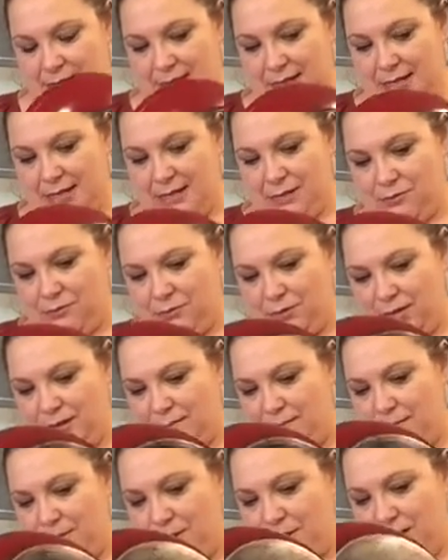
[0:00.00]
in all their
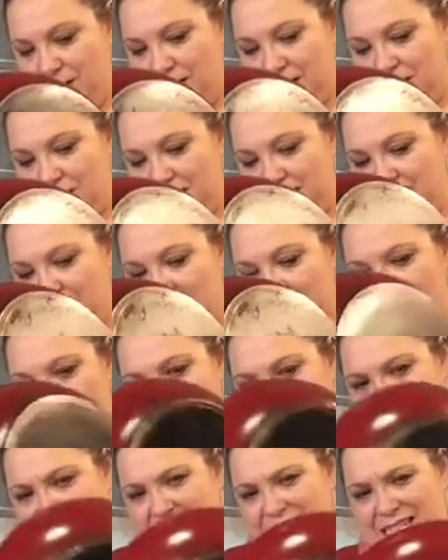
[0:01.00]
burnished state
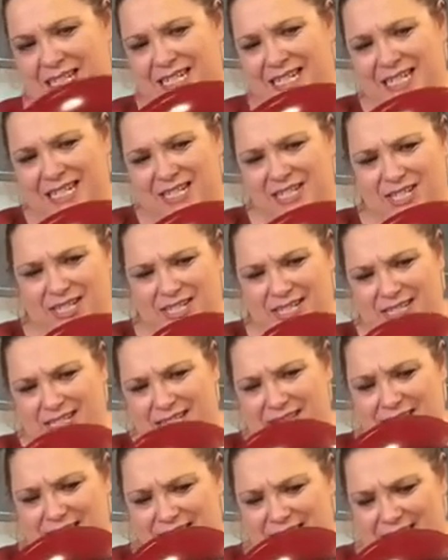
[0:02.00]
of
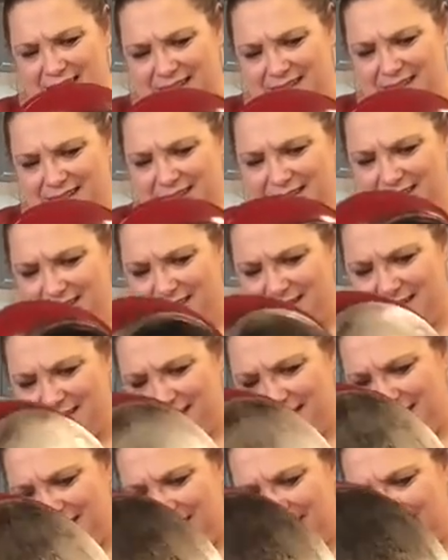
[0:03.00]
deliciousness.
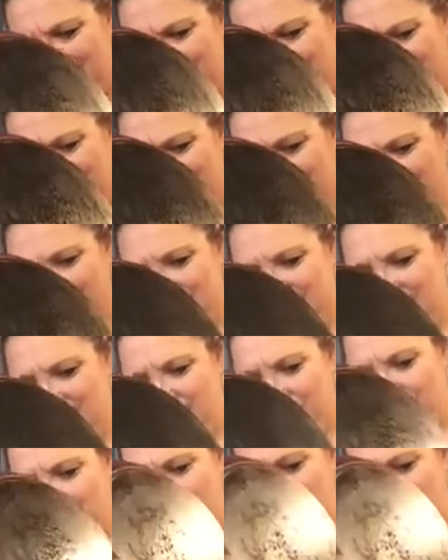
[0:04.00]
And I want